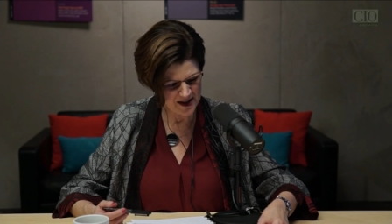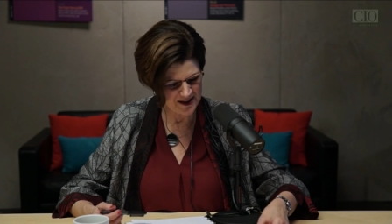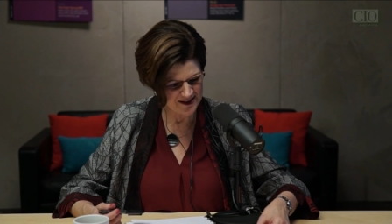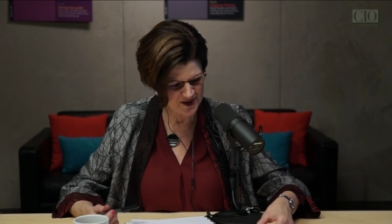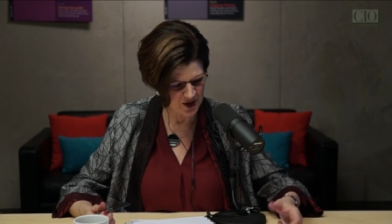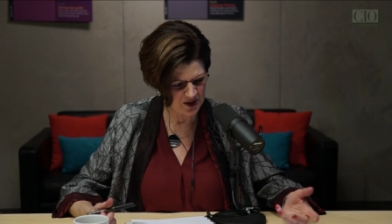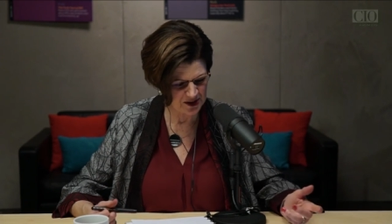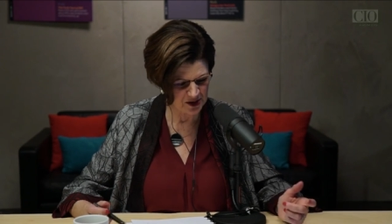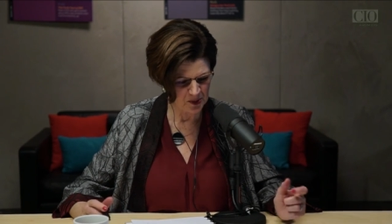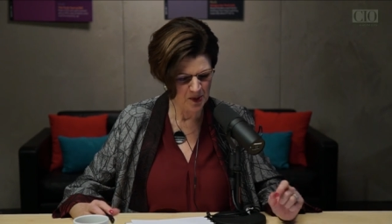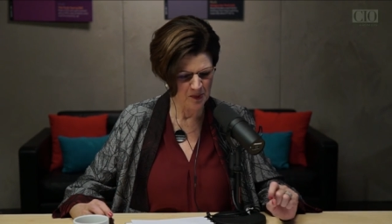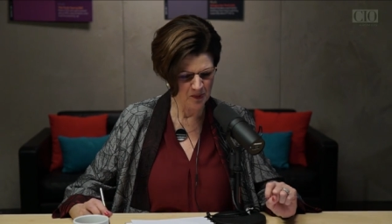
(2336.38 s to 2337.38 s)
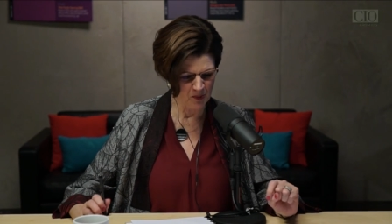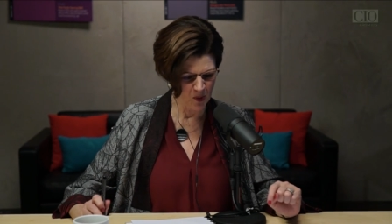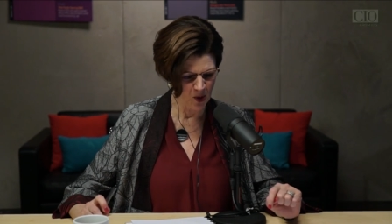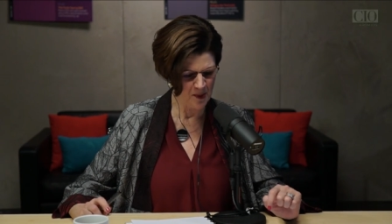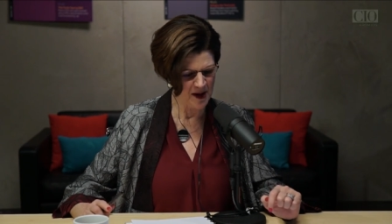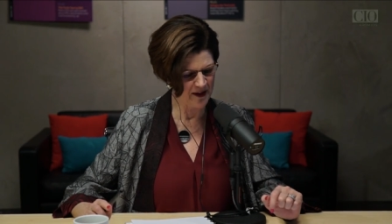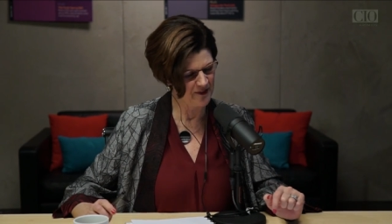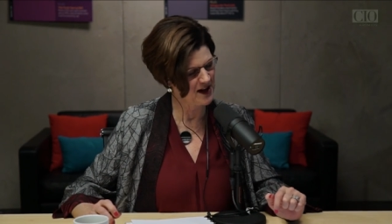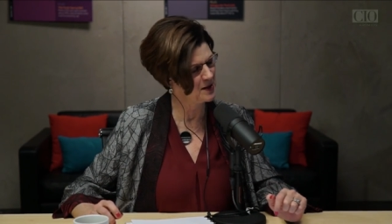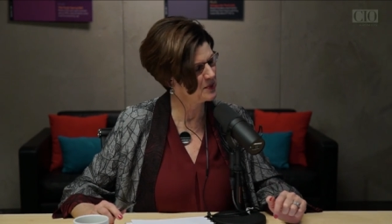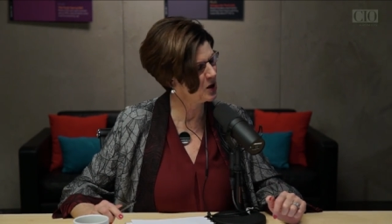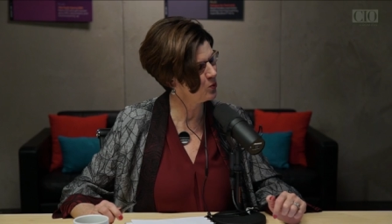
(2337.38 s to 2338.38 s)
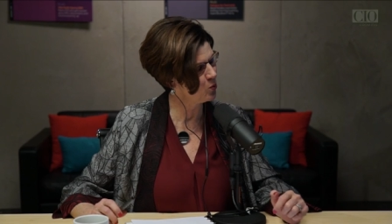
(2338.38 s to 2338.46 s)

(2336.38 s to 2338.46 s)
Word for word: uh, uh talk a little bit more about that, about